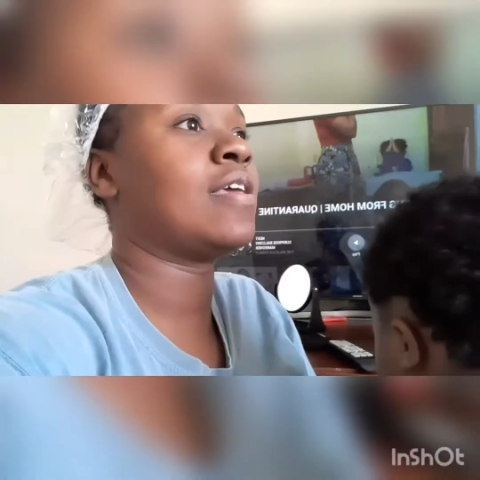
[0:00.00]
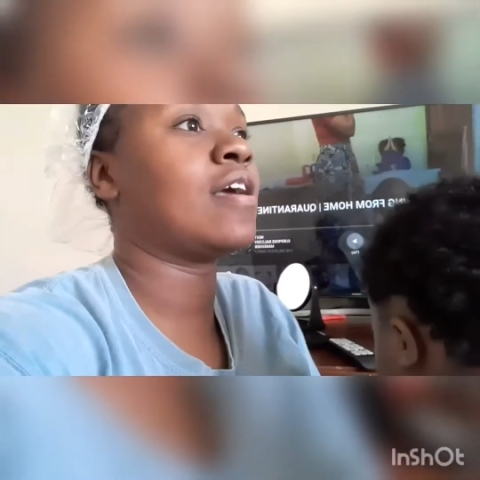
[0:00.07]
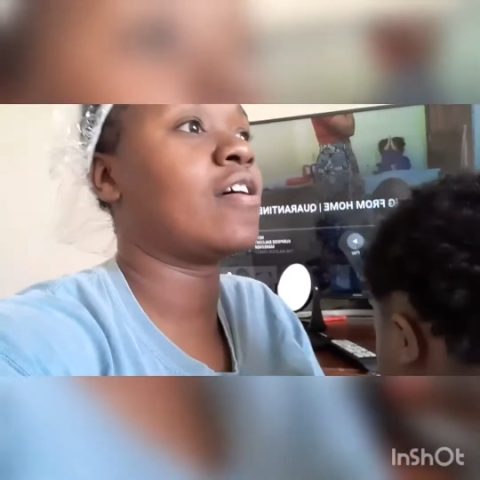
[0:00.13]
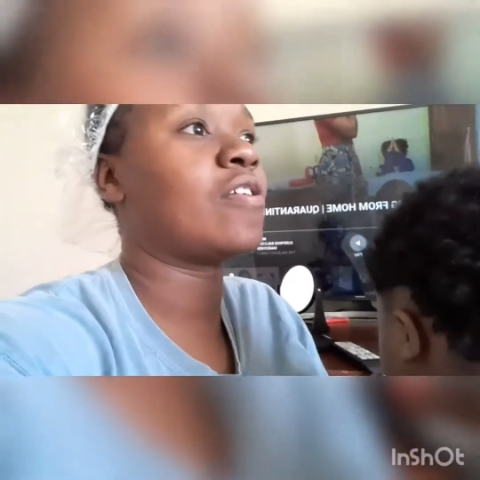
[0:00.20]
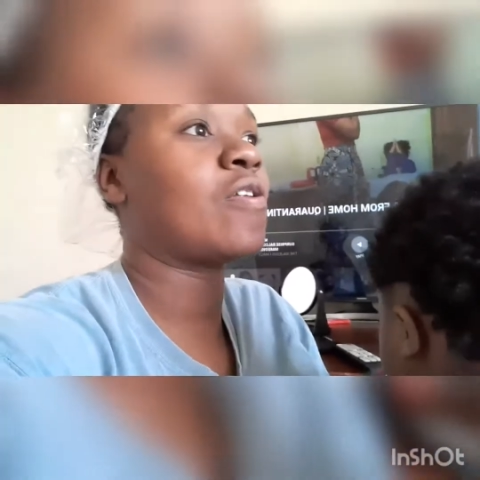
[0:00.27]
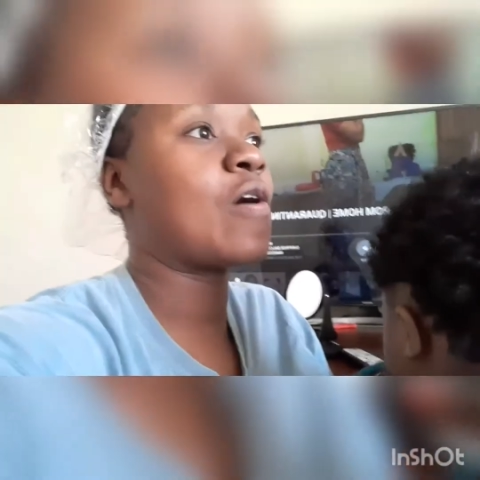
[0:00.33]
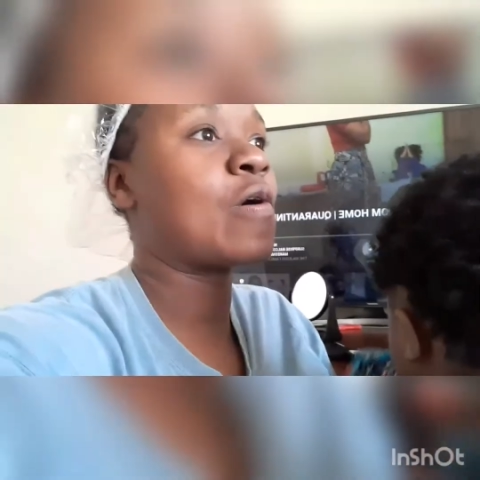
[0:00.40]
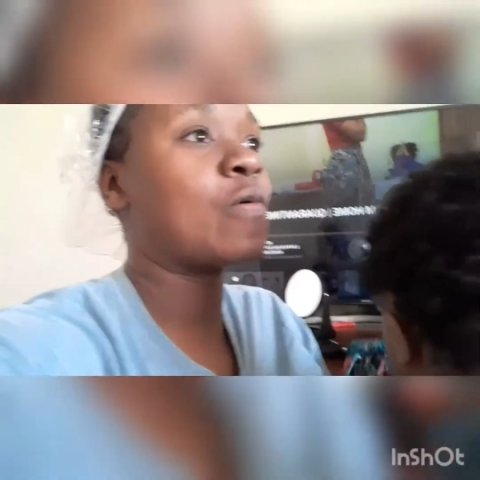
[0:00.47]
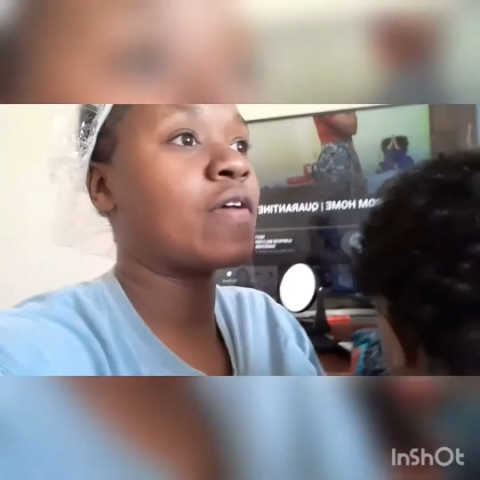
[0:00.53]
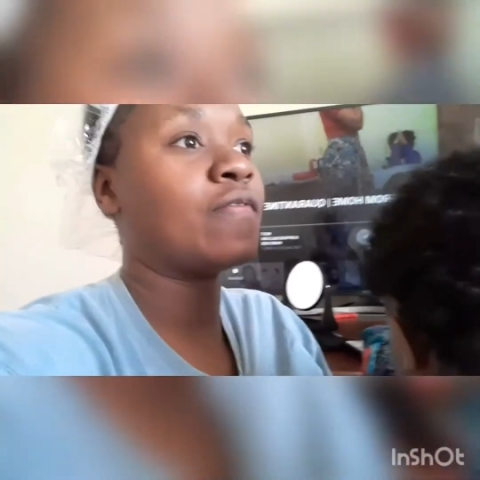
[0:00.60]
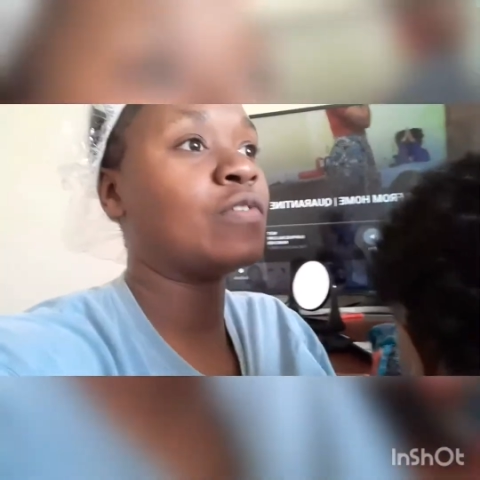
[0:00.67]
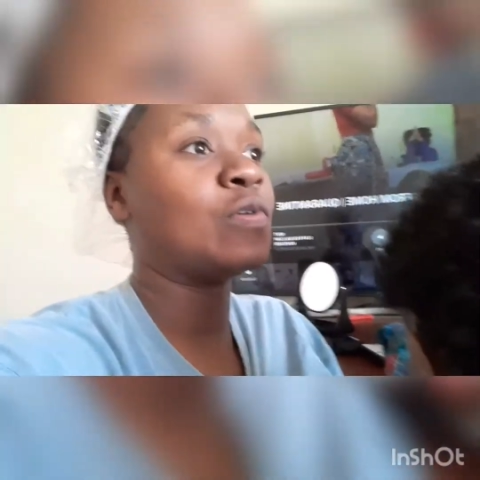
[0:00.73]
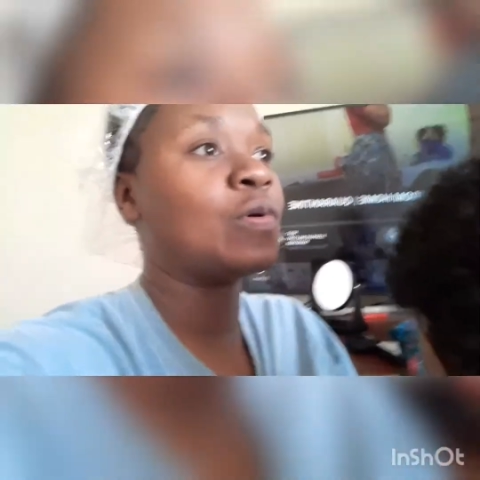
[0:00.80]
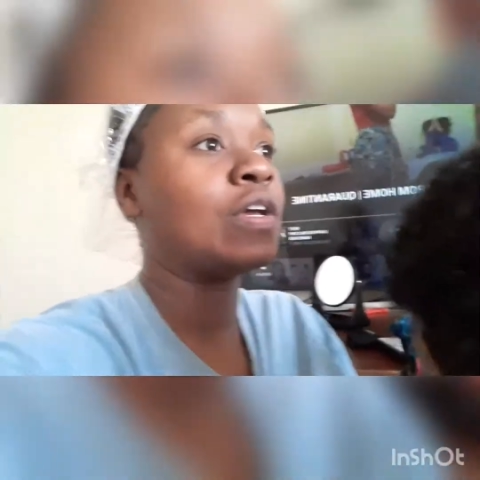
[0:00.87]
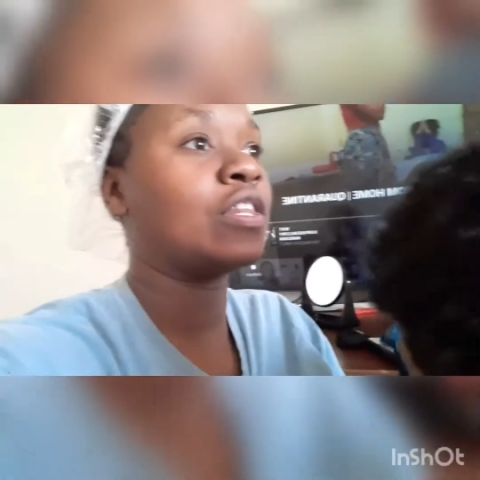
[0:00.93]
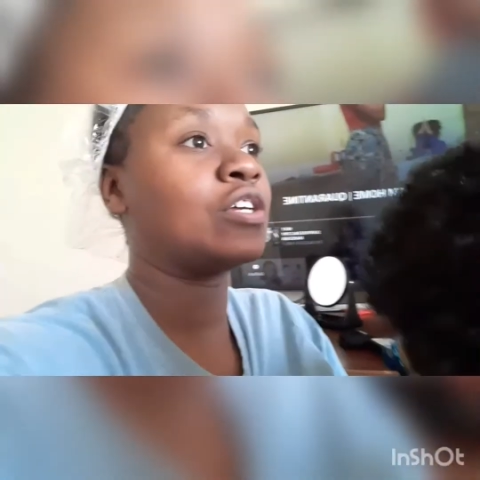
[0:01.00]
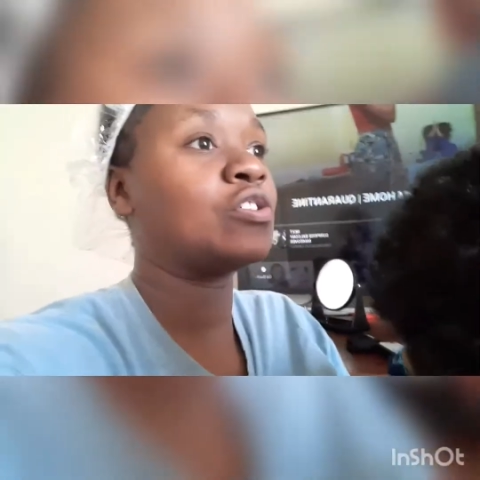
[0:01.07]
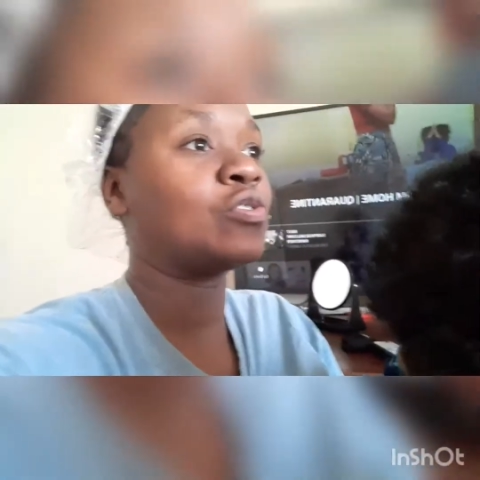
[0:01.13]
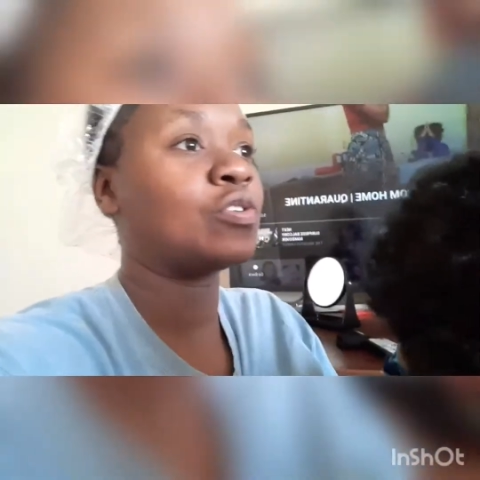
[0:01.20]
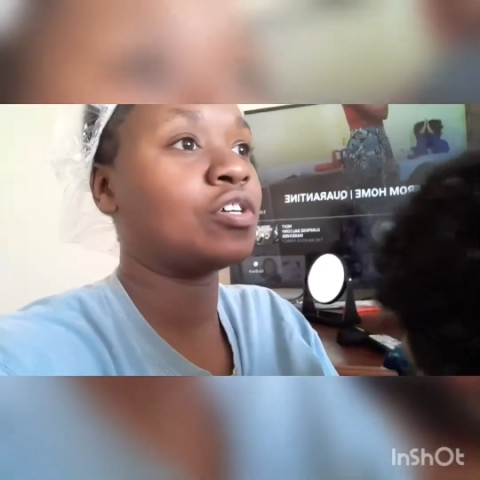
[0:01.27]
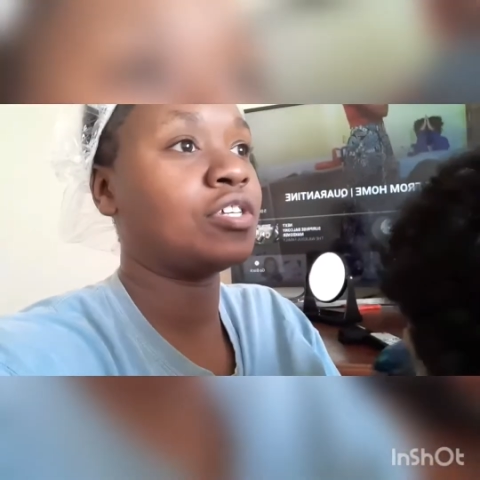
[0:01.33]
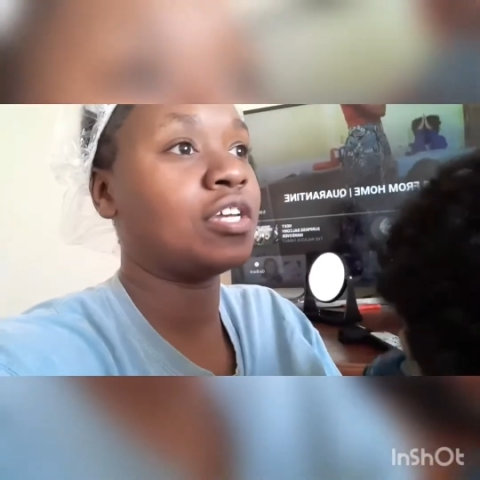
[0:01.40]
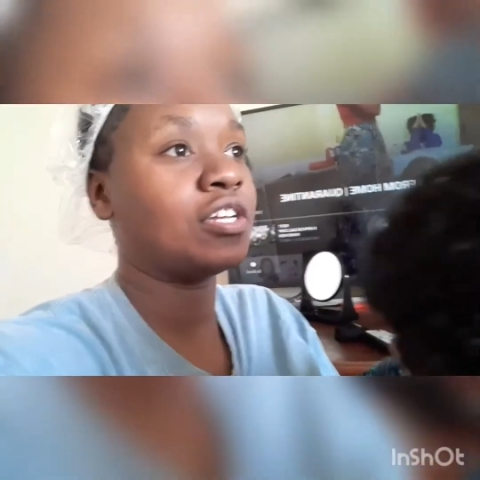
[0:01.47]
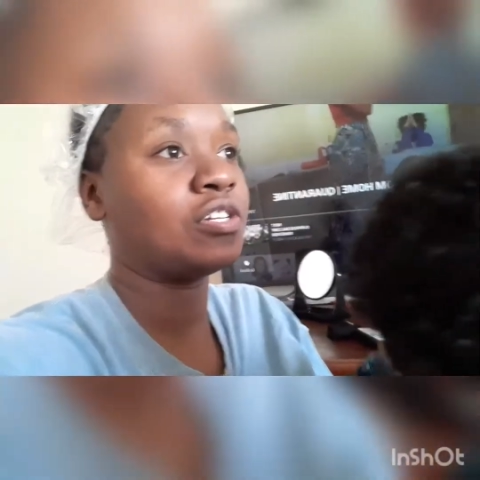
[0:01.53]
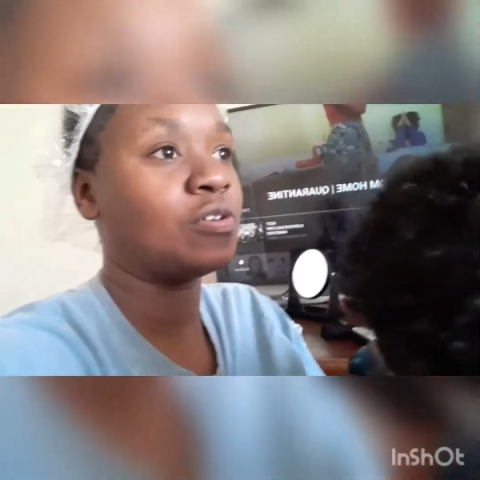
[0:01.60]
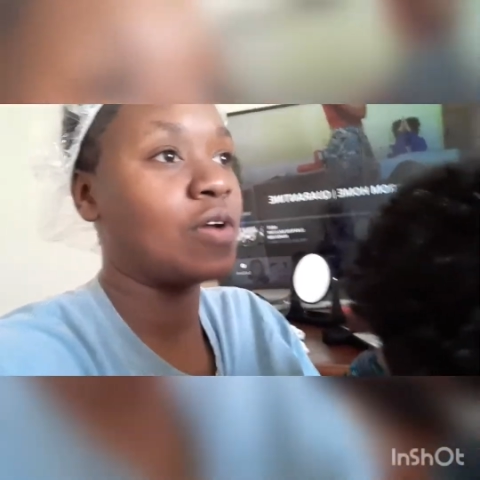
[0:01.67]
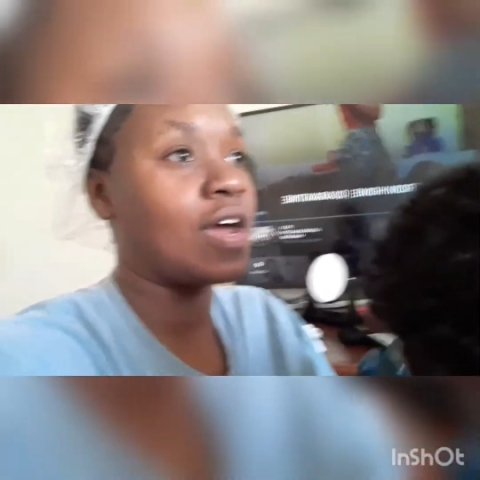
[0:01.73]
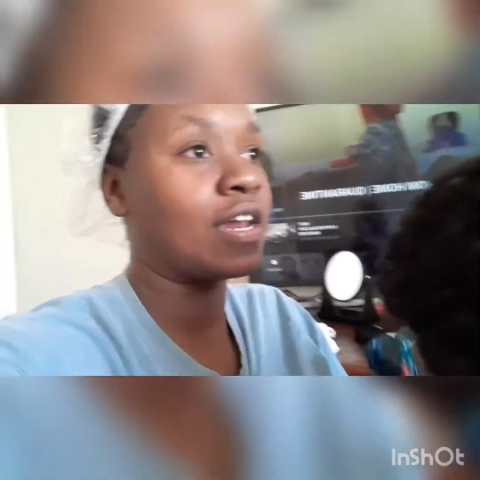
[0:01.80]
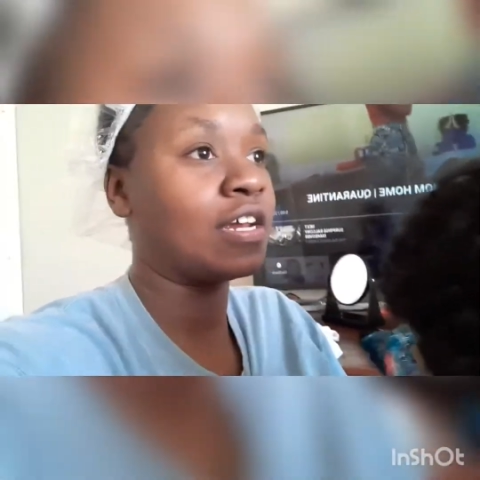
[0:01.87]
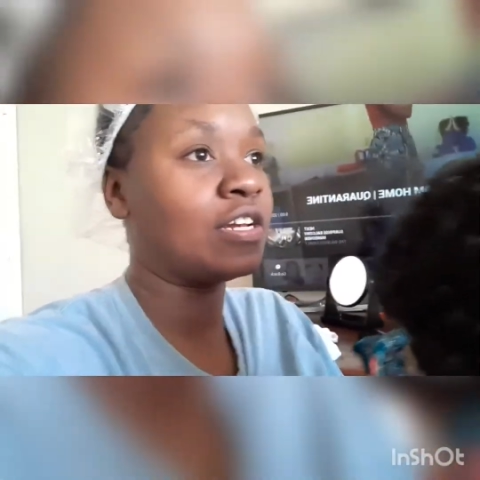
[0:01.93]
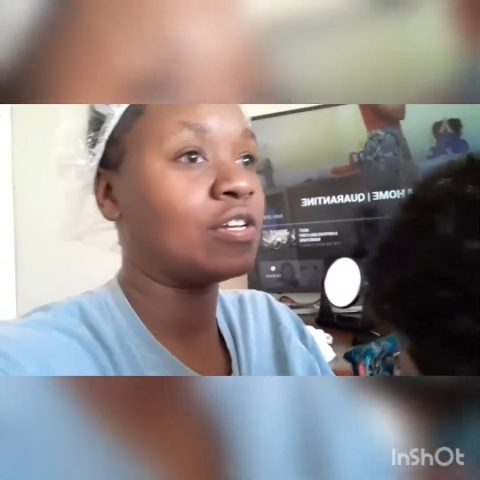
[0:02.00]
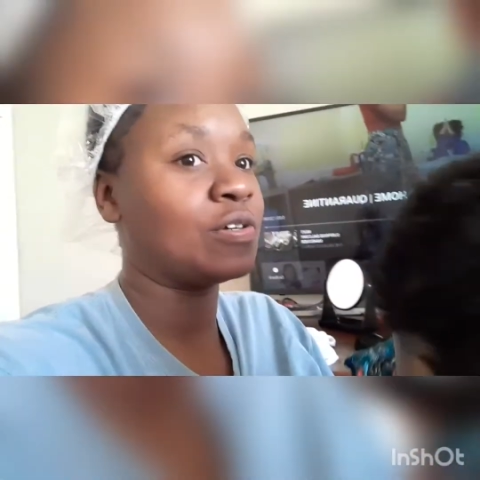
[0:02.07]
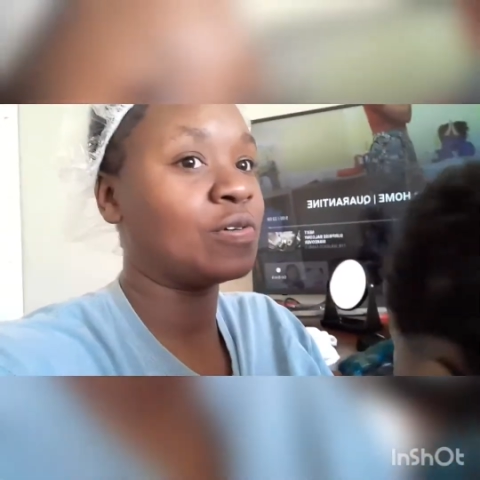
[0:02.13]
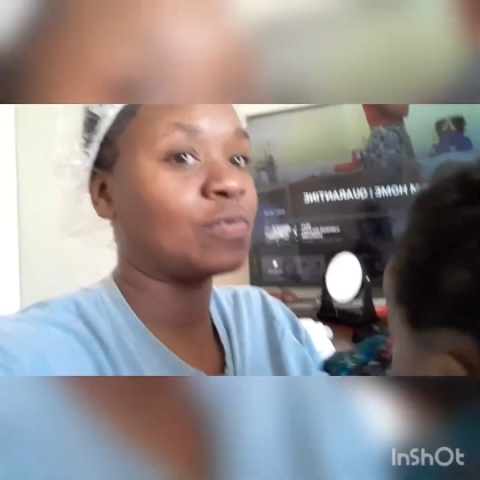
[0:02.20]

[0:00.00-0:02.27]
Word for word: along with doing the chores that you gotta do.